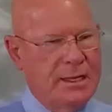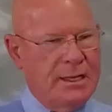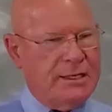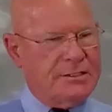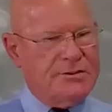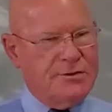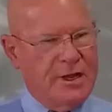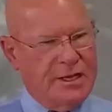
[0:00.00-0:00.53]

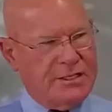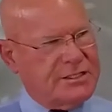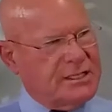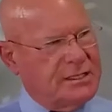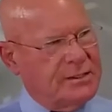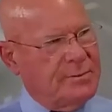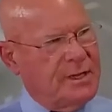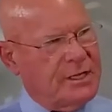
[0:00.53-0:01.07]
is
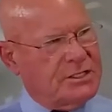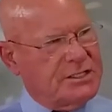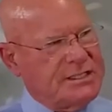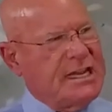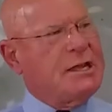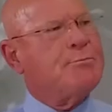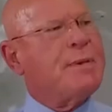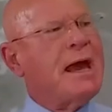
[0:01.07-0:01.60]

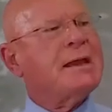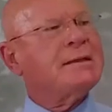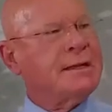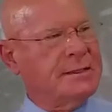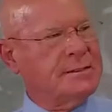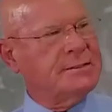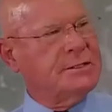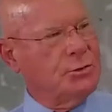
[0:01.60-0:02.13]

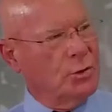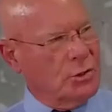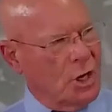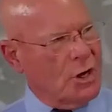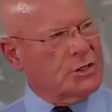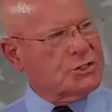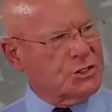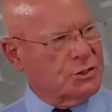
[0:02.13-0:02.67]
dependent to a
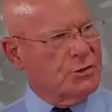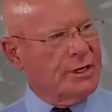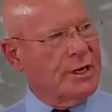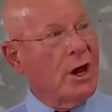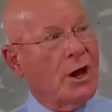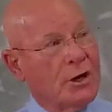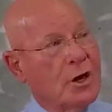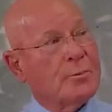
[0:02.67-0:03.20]
large degree
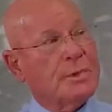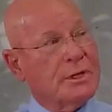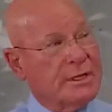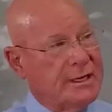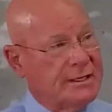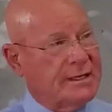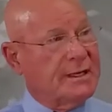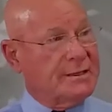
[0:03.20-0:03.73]
on our
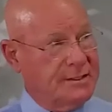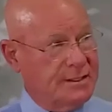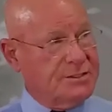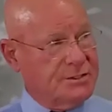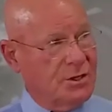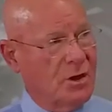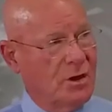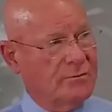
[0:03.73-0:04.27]
ability to get
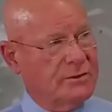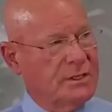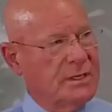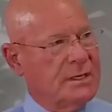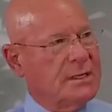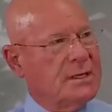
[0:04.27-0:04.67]
this solved.